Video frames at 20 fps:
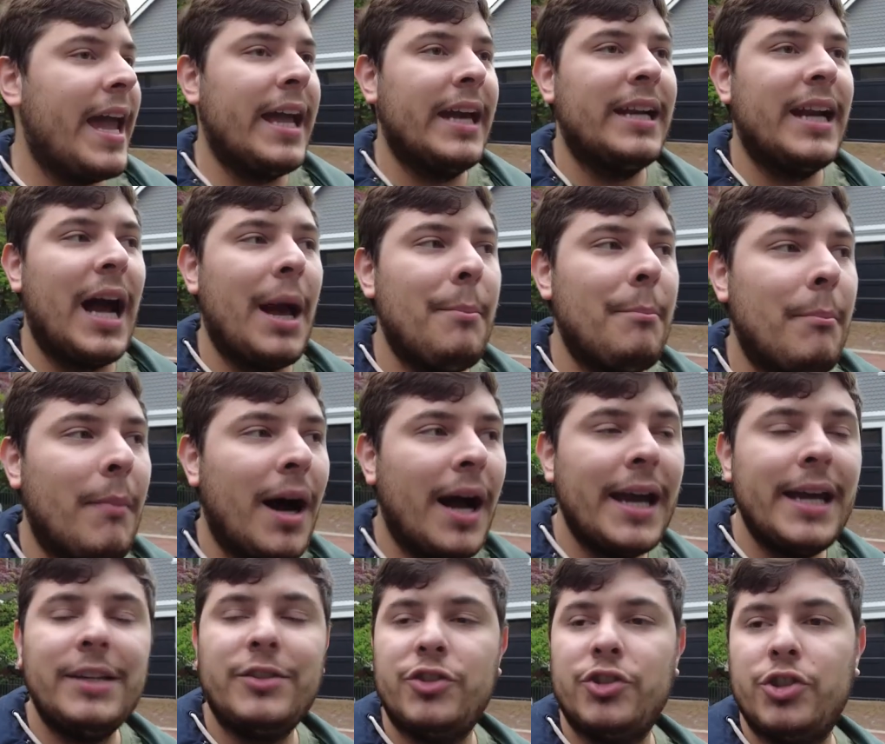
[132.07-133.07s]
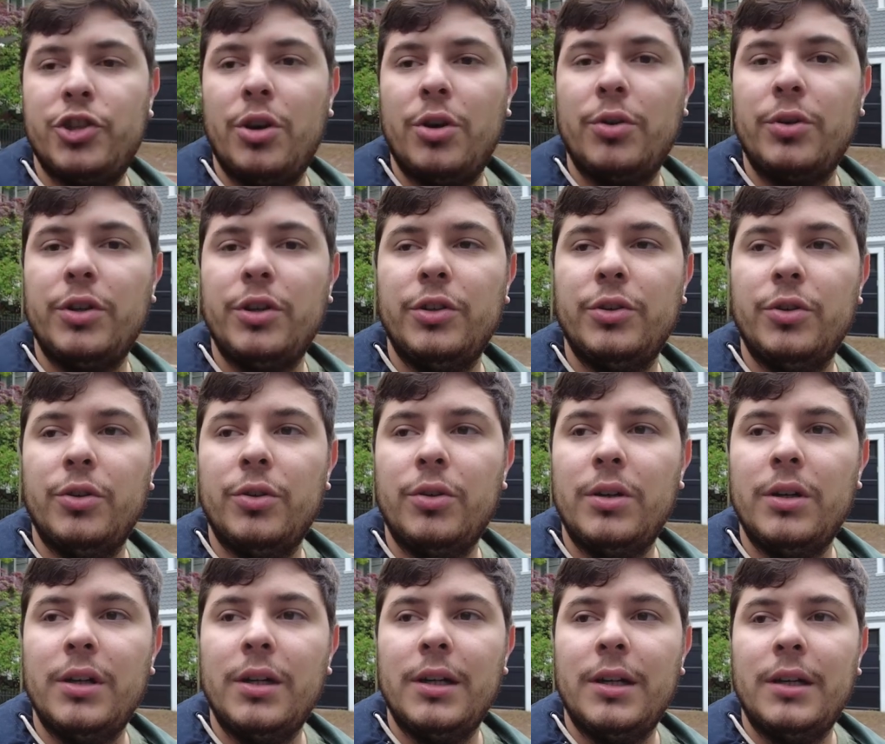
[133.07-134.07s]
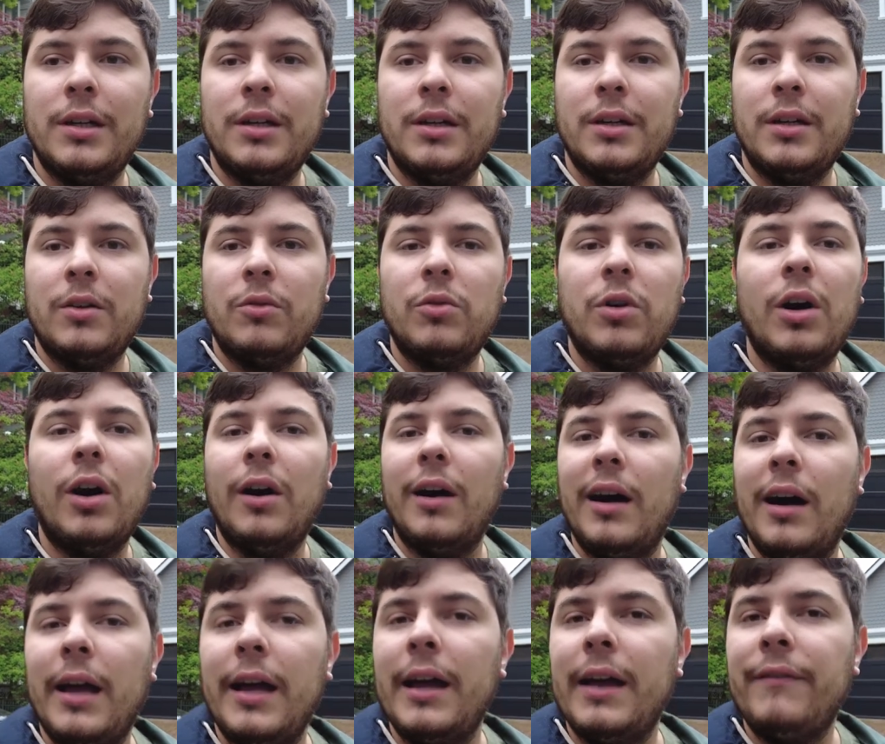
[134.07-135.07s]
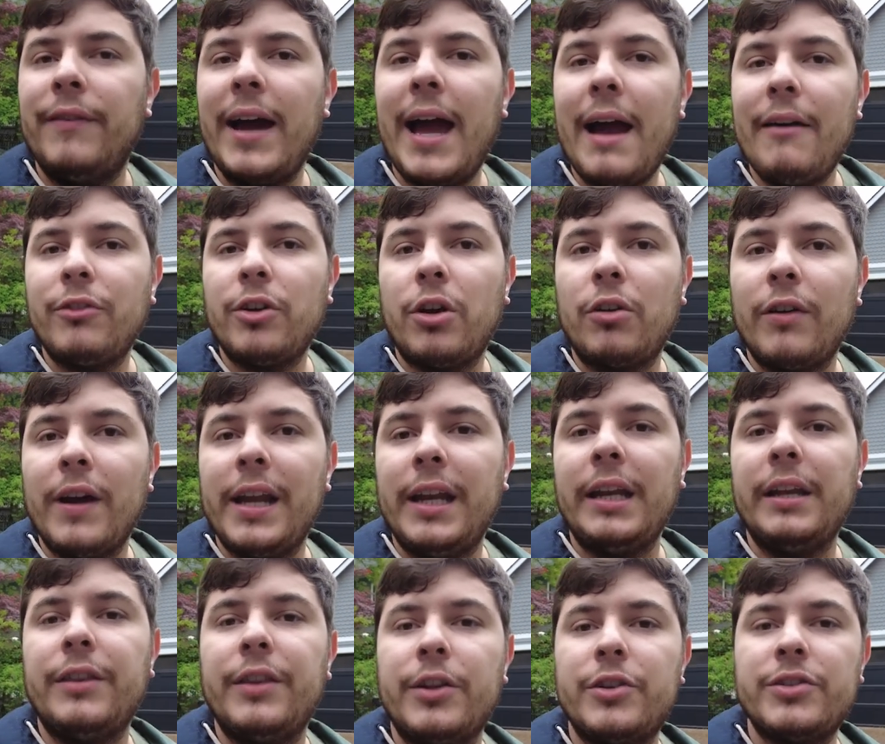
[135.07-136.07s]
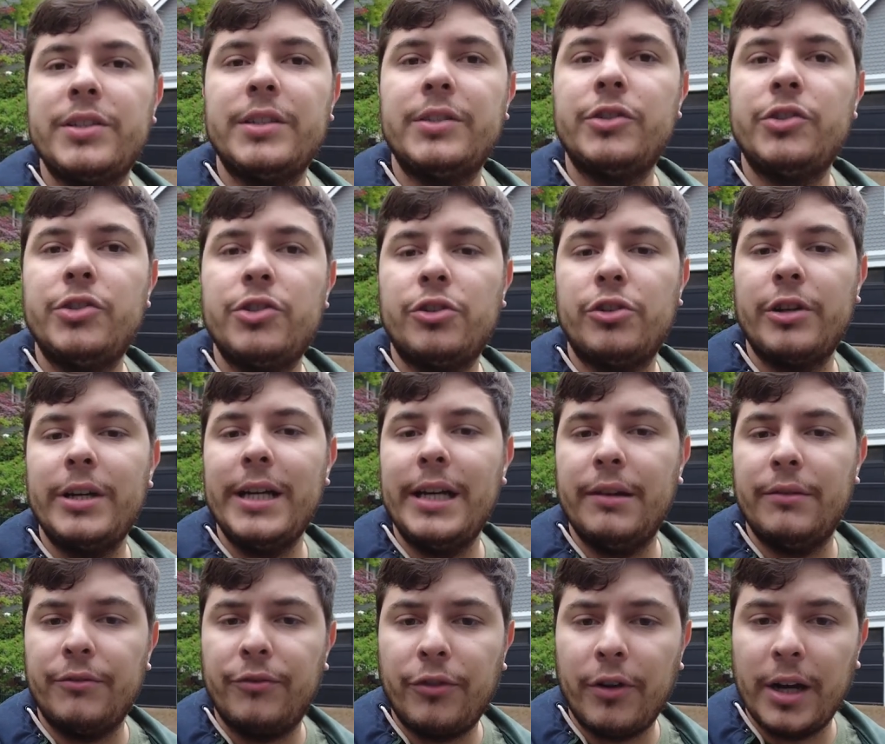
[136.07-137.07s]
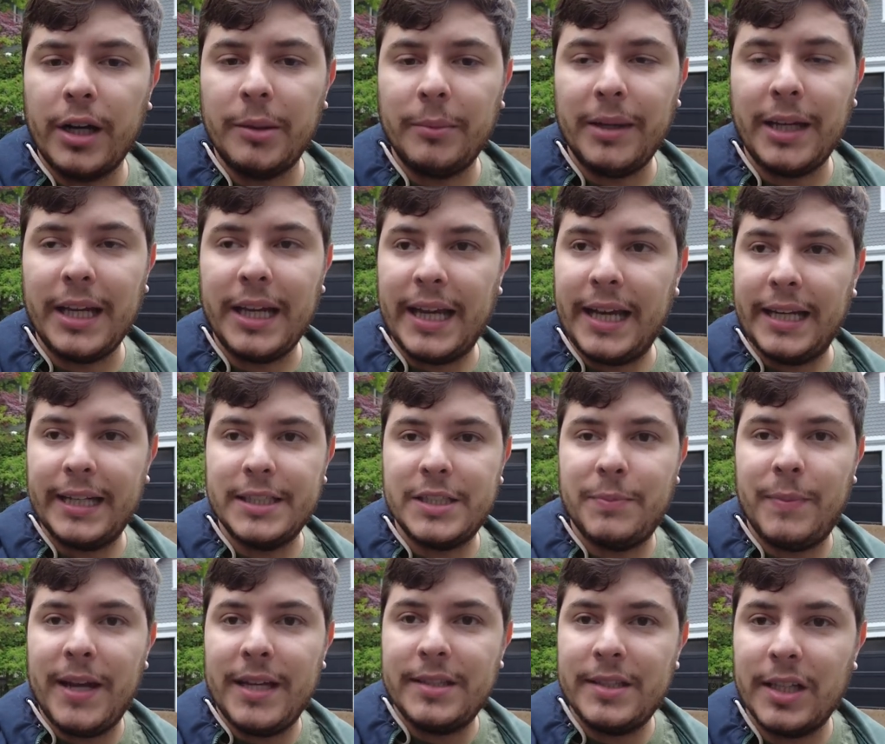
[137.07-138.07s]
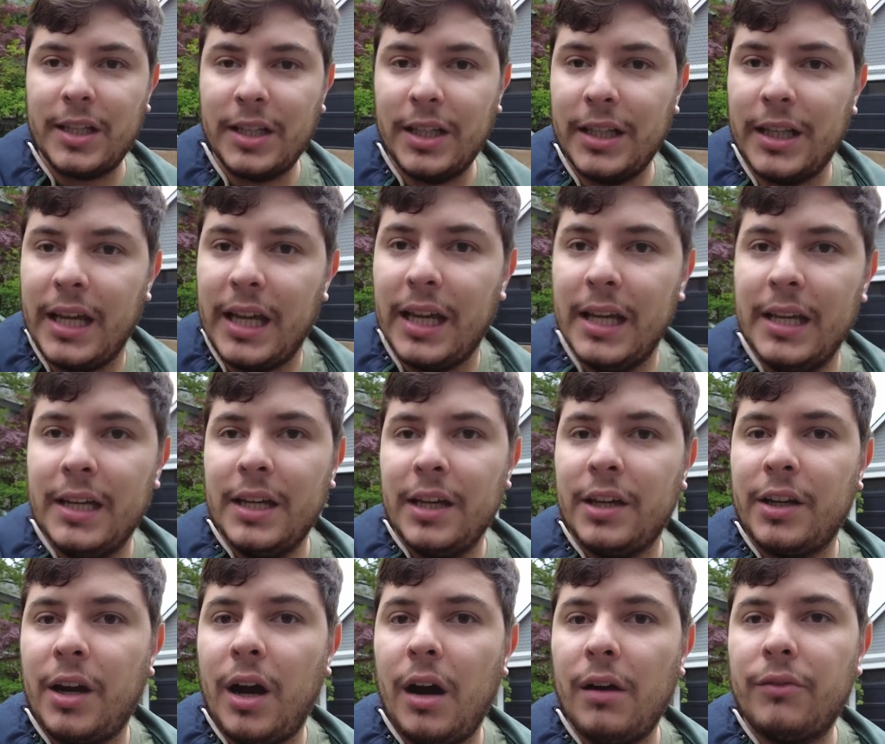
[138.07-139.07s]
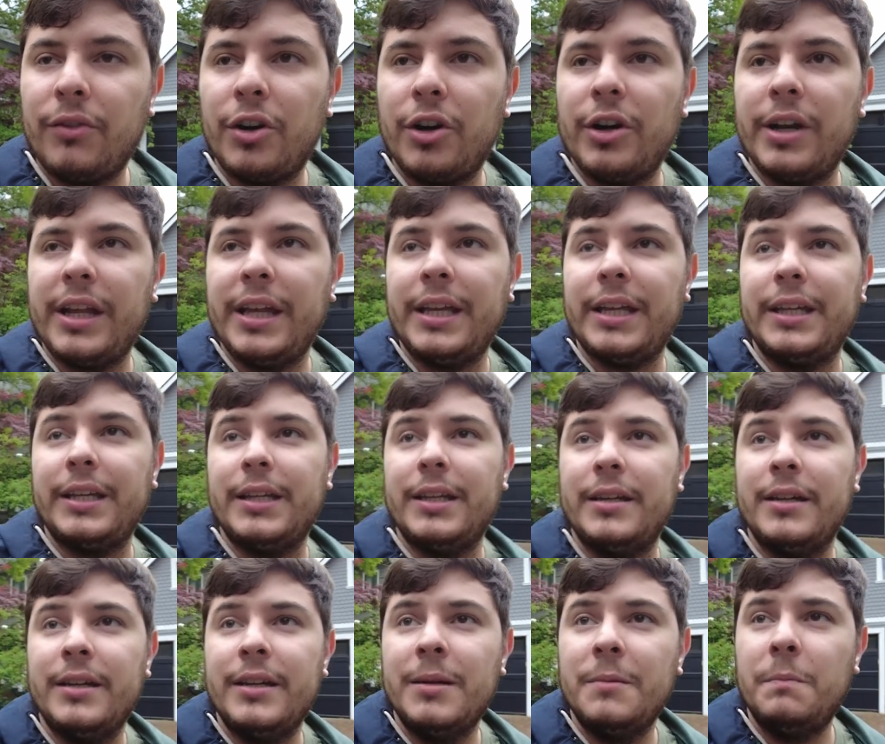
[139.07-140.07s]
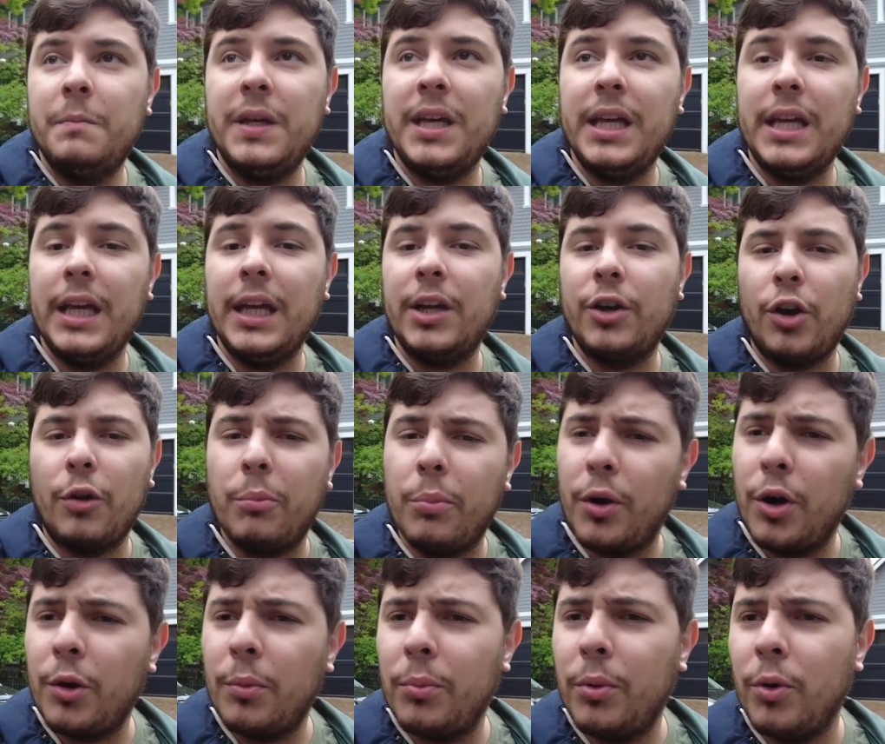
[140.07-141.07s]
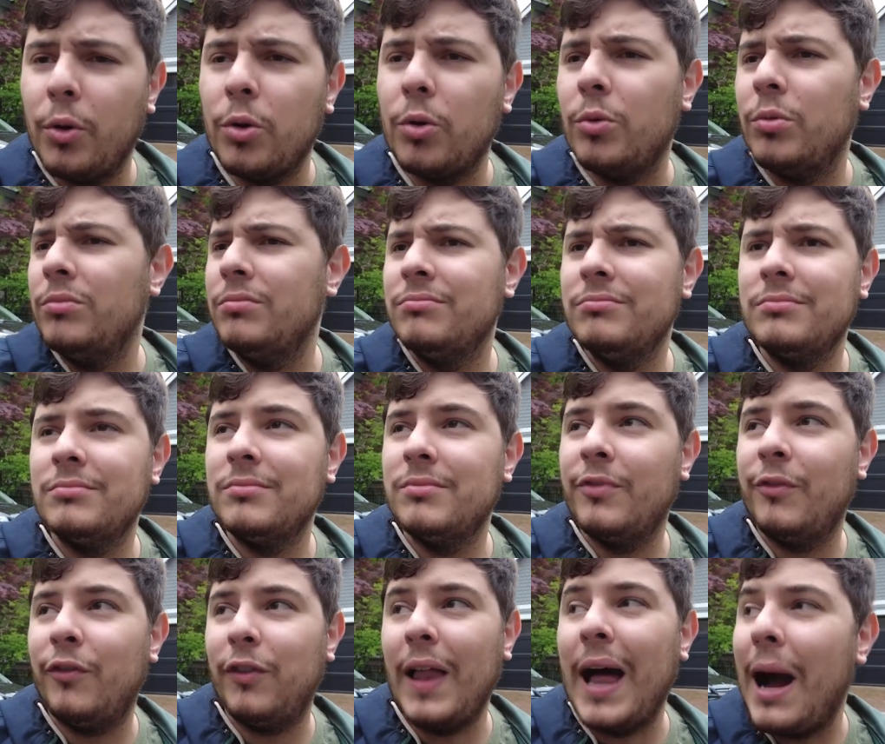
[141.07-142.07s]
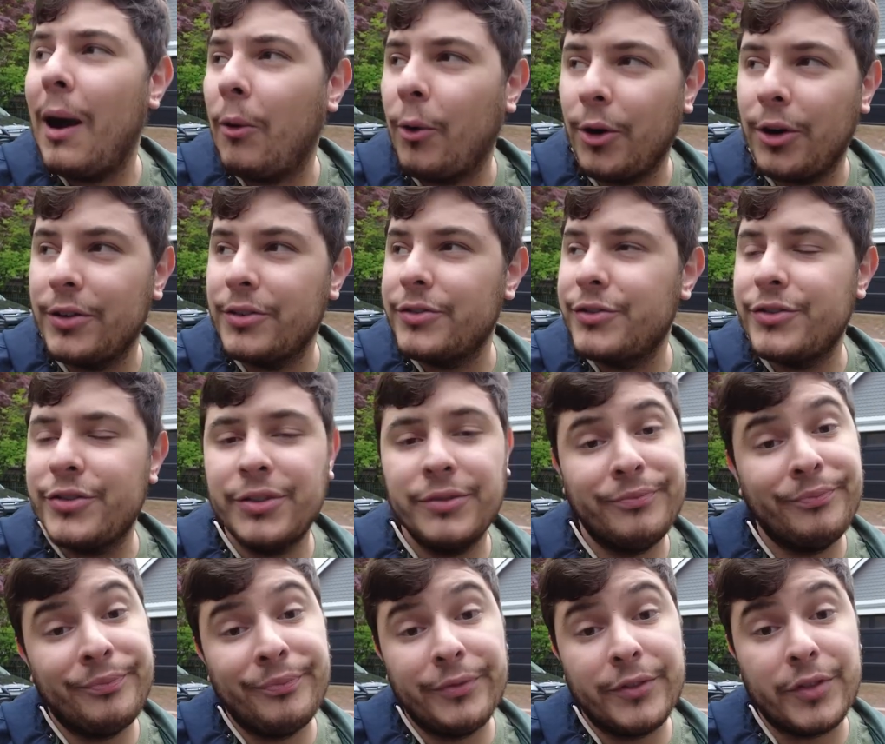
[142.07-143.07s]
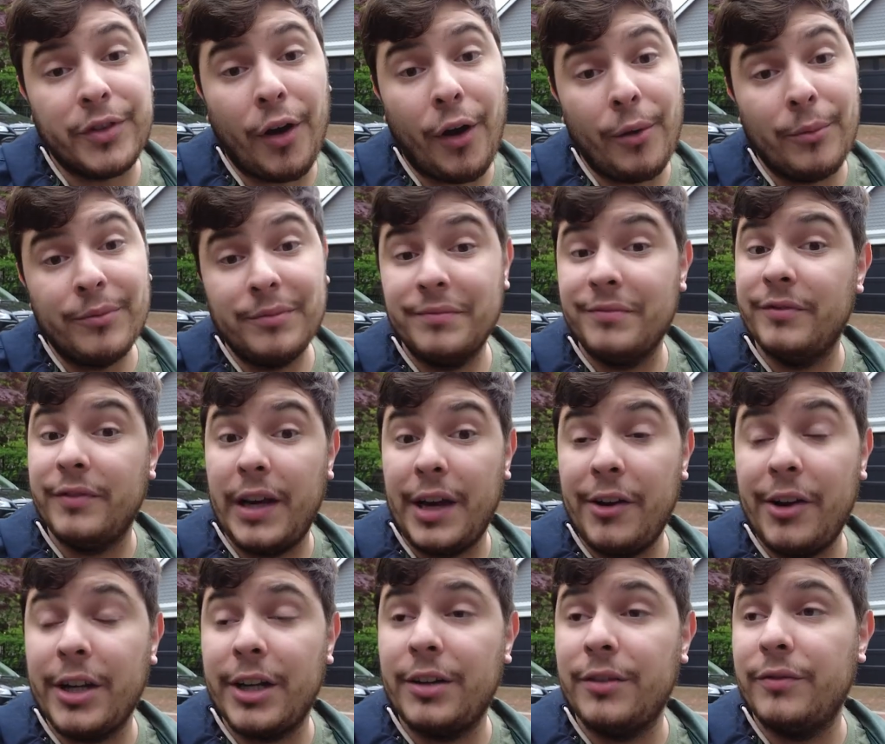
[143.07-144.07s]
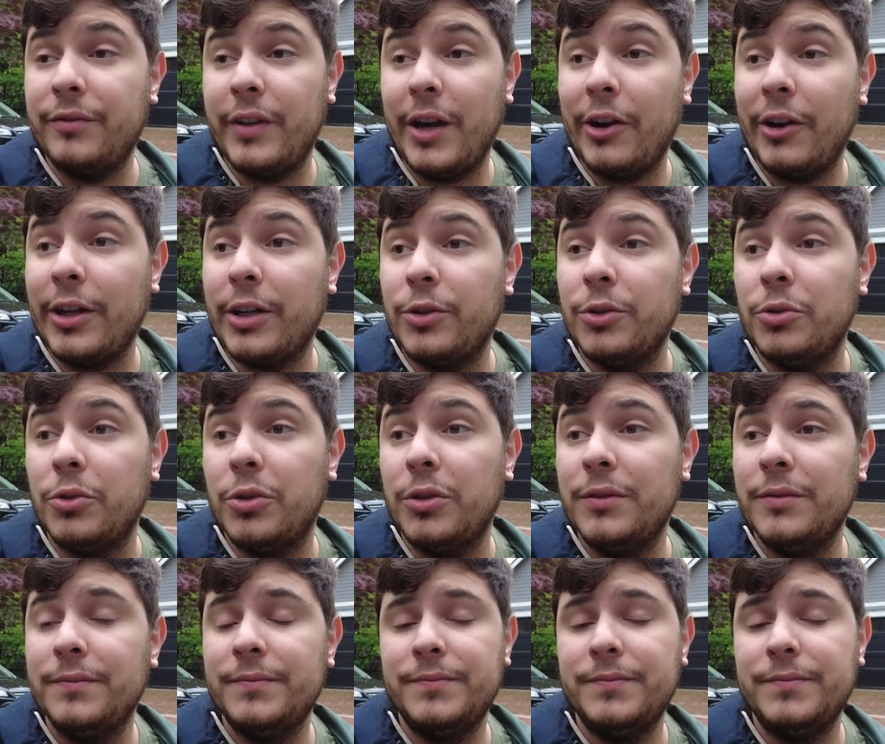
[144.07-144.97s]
And I might show you well, if I haven't already, there's this street in front of me and it's basically covered in pink or purple flowers. It's all very, very cool.